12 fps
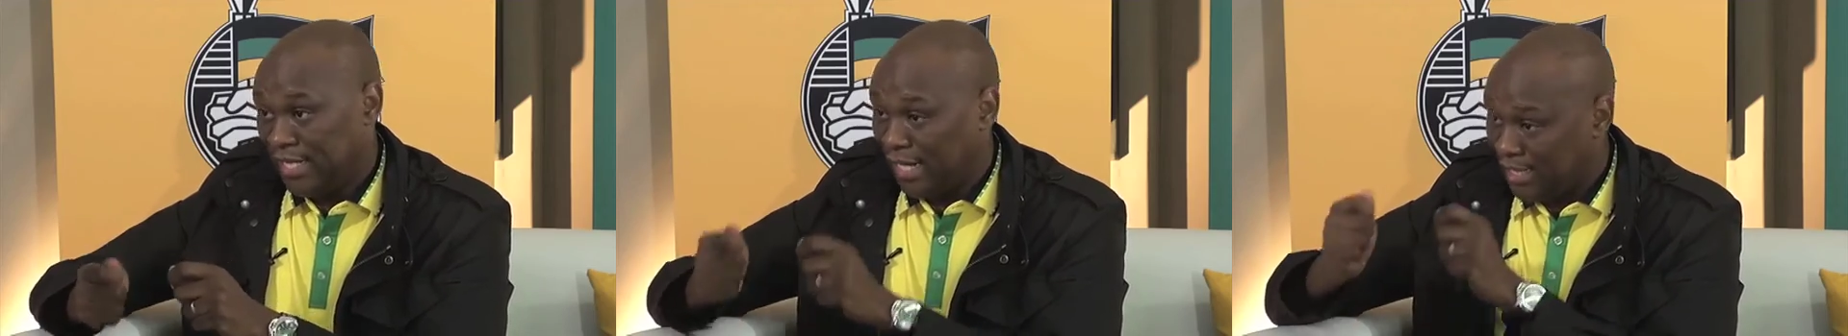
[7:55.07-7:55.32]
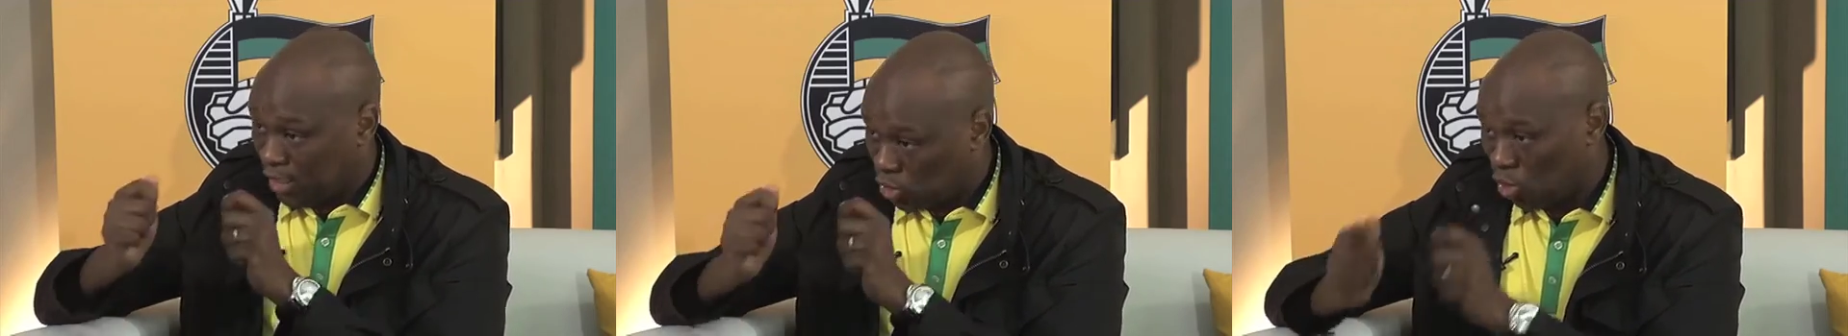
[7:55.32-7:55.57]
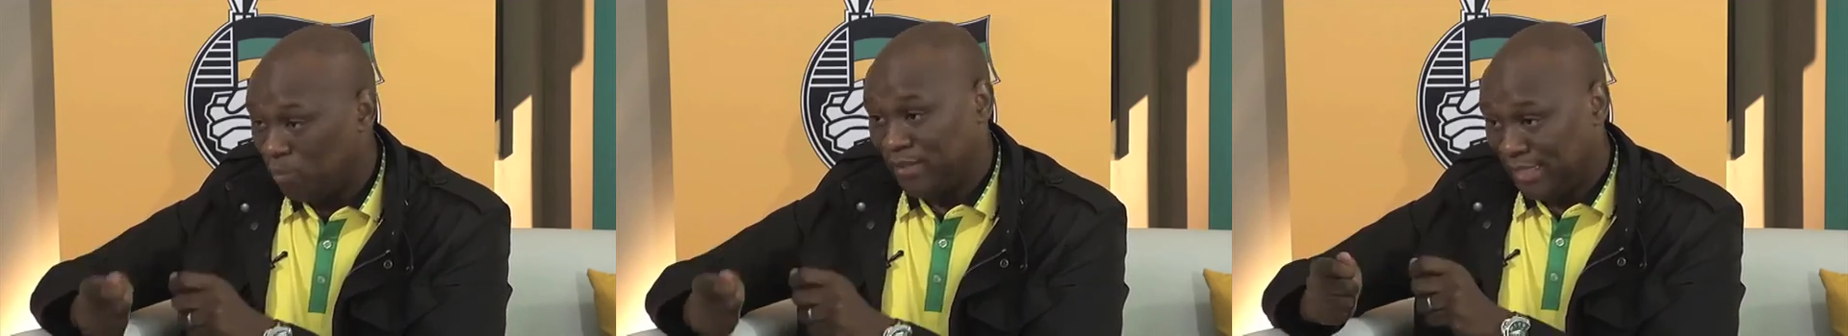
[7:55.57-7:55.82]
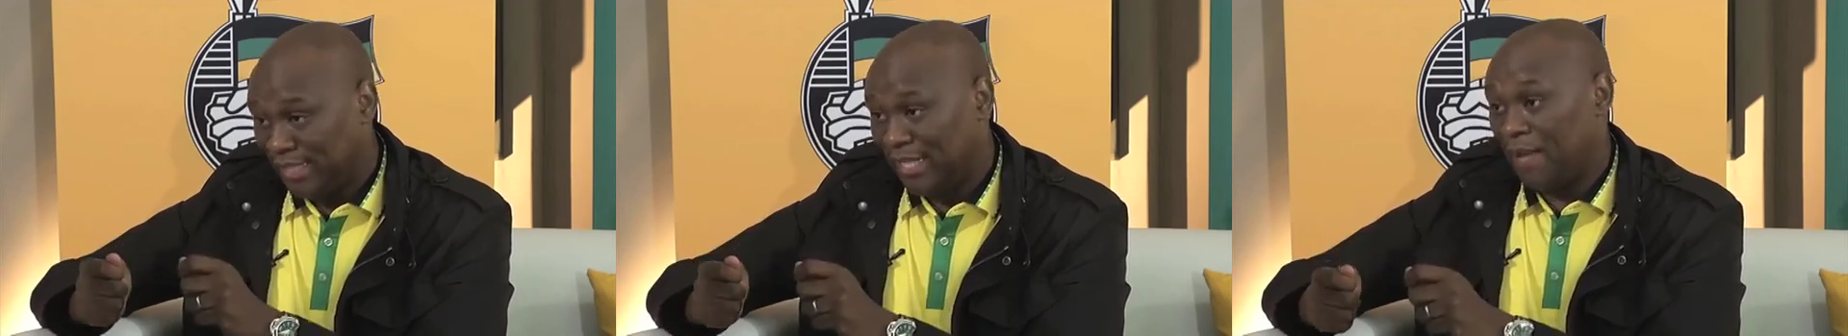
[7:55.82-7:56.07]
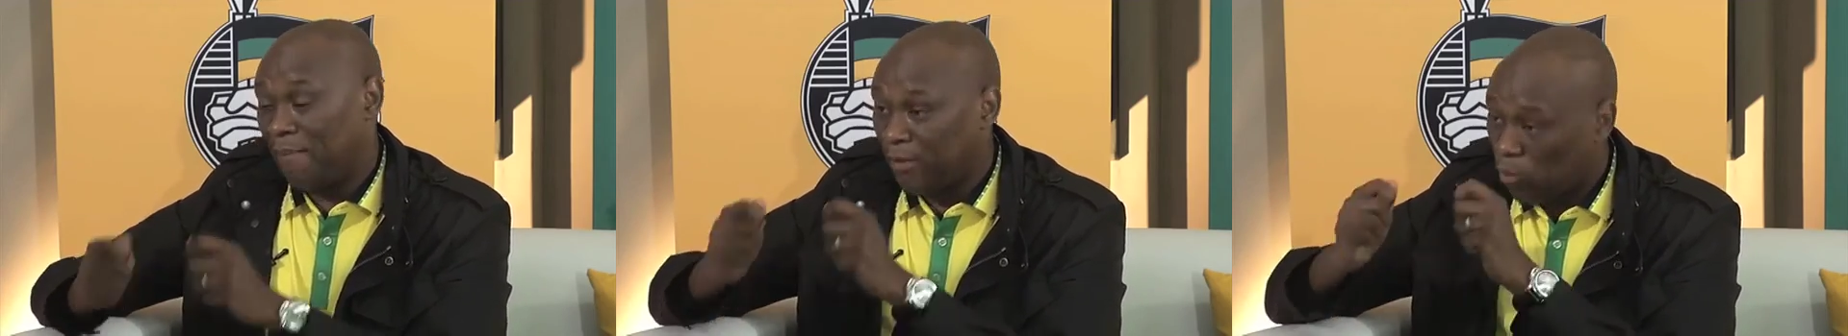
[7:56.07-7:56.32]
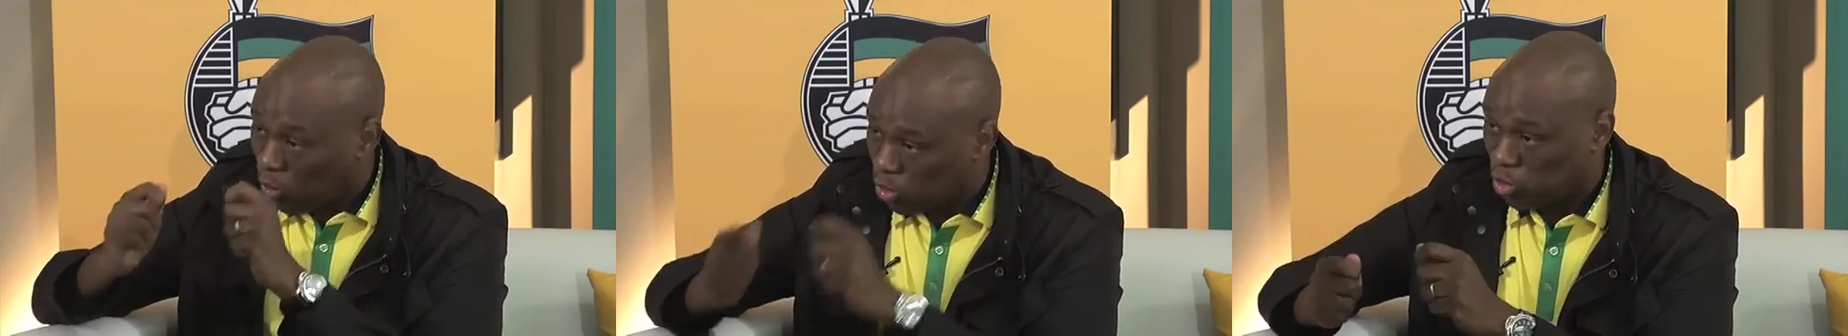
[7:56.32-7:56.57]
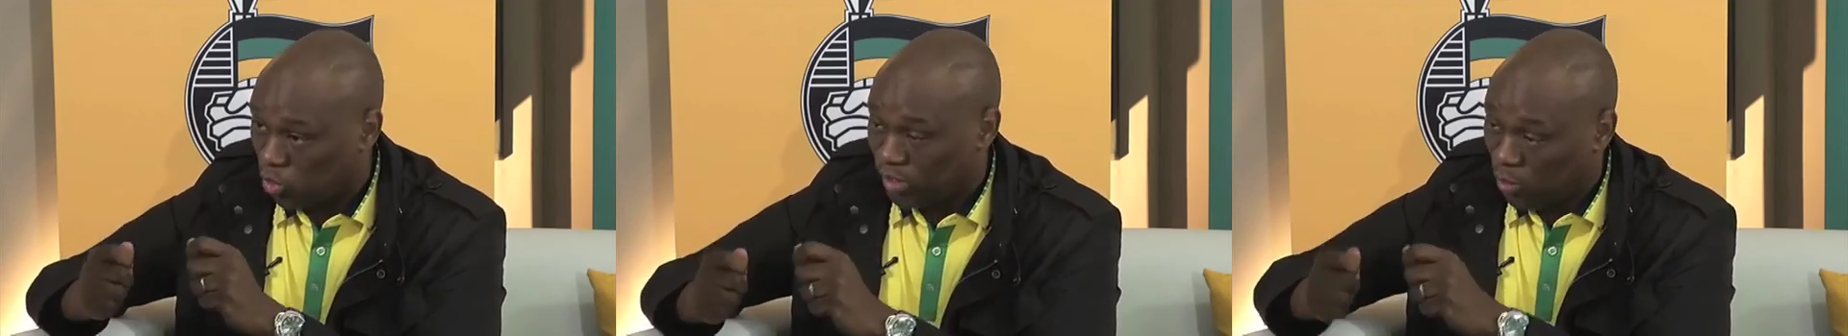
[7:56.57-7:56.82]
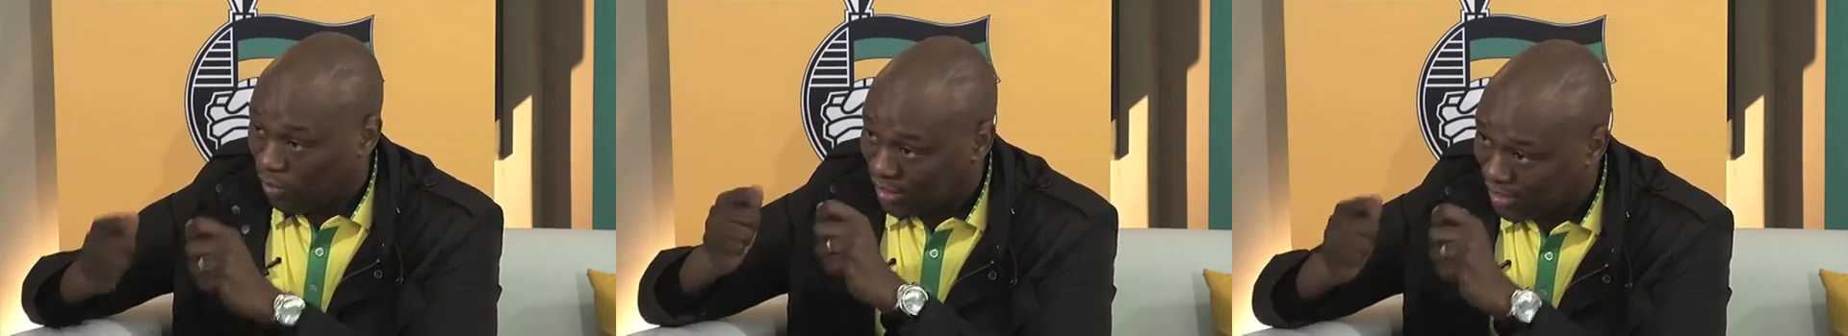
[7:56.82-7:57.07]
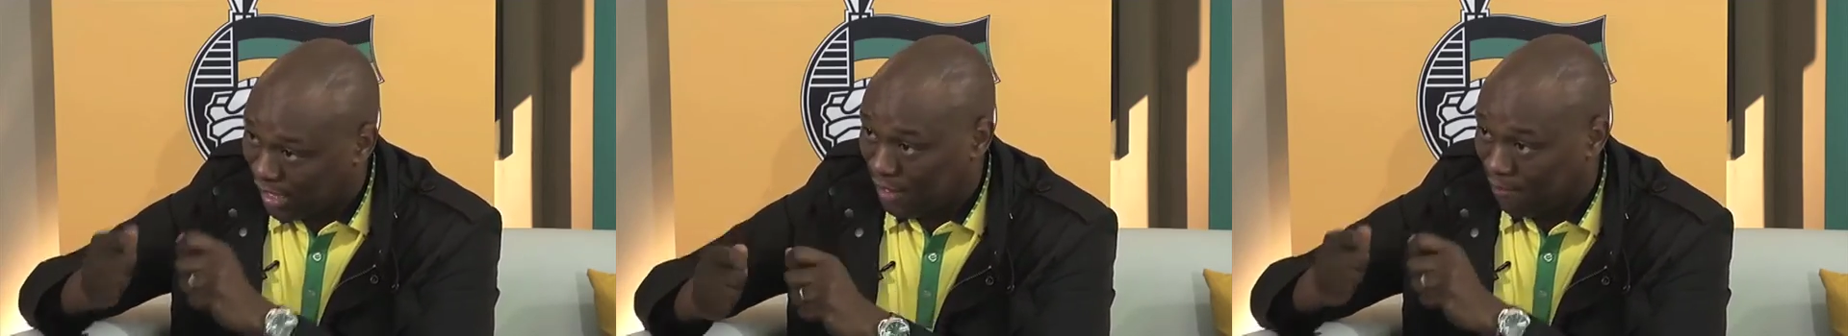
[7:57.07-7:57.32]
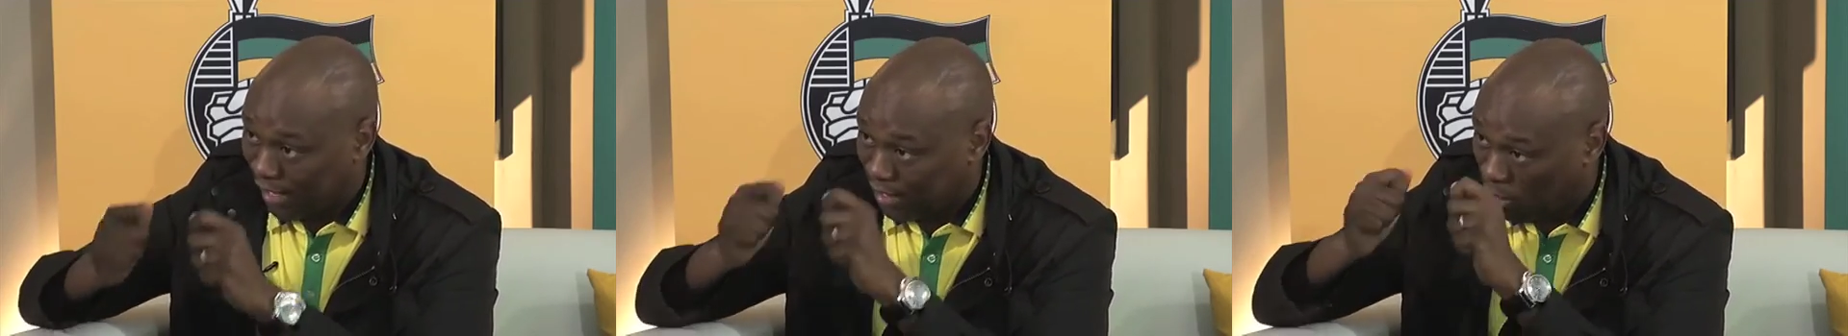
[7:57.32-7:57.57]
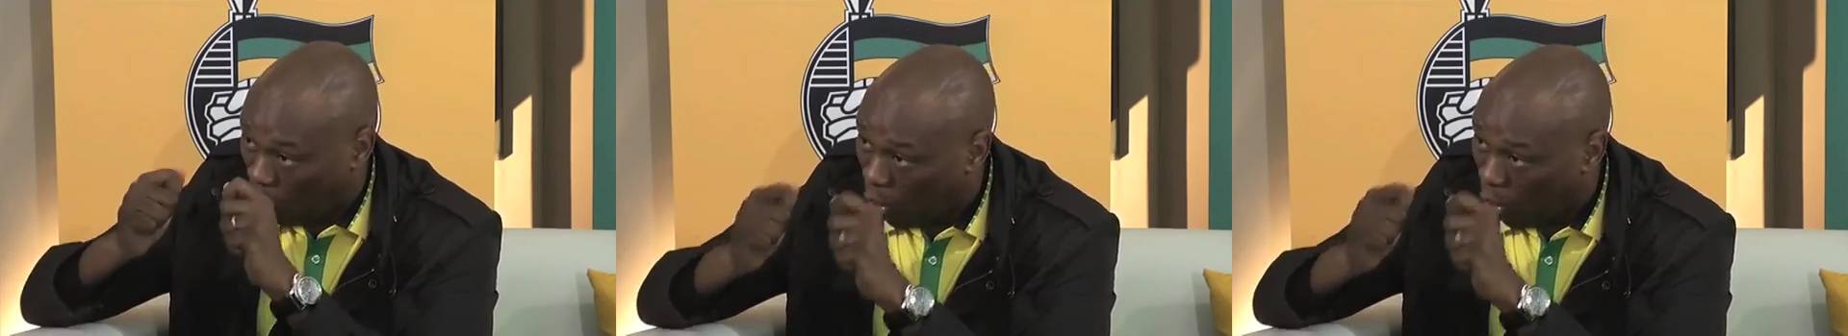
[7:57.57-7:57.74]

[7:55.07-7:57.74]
that they solemnly declare, but also they will stay by the